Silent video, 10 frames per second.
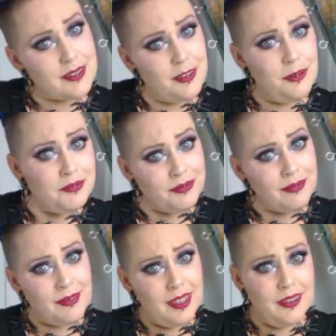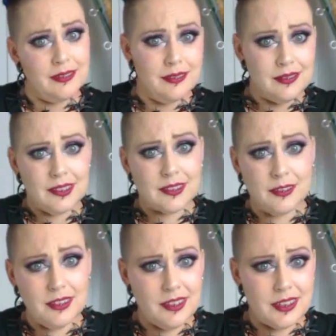So yeah, that's
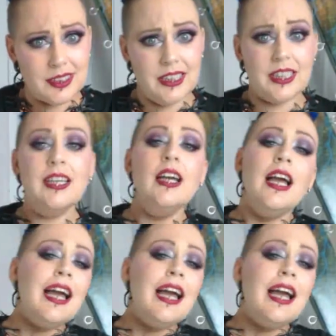a whole other thing.